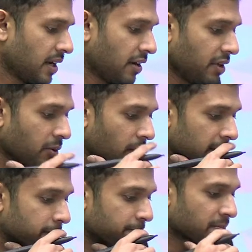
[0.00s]

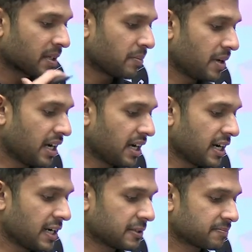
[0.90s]
Everyone,
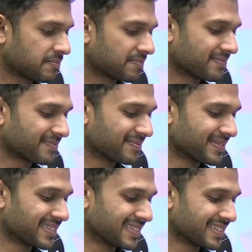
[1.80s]
Myara.
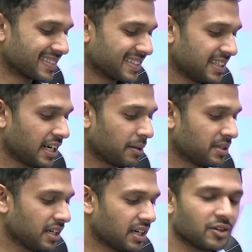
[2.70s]
Sir,
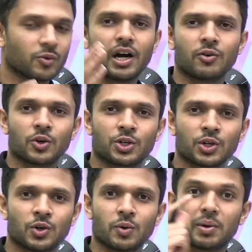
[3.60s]
I'm second. Wow, good
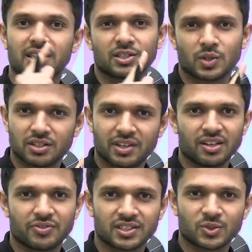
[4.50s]
to go. But this was the
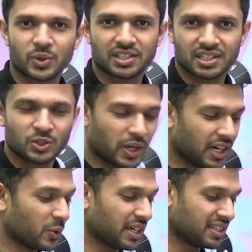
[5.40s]
very first question.
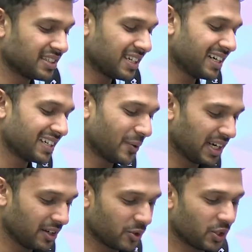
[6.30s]
12 questions are
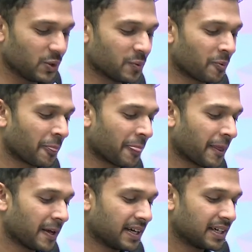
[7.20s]
waiting for you.
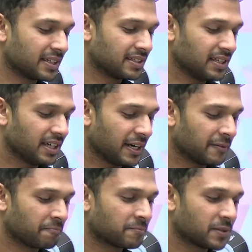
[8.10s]
Theek
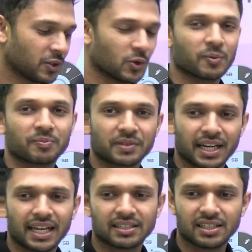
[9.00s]
hai? So,
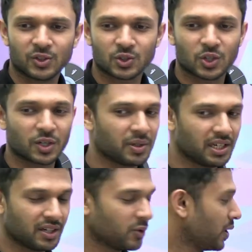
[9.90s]
let's see who's going to
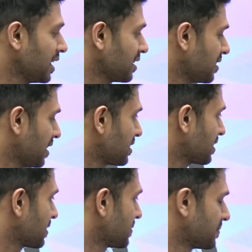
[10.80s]
be winning the
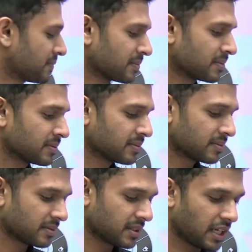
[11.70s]
session.
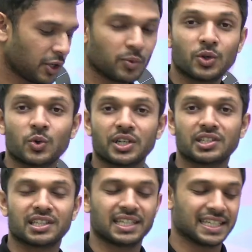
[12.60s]
Nannu minnu
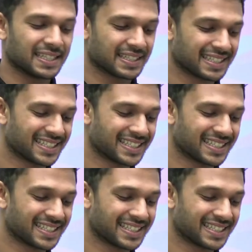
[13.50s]
question hai.